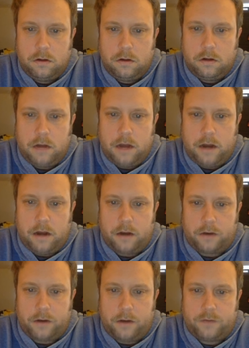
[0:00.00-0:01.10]
Not
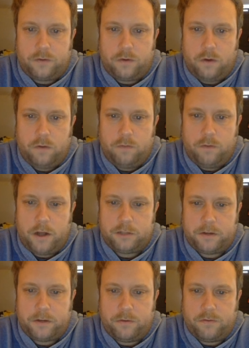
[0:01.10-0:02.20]
autograph. Chrome
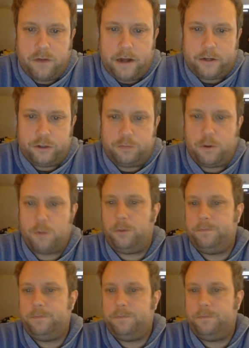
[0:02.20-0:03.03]
Prospect Refractors Purple.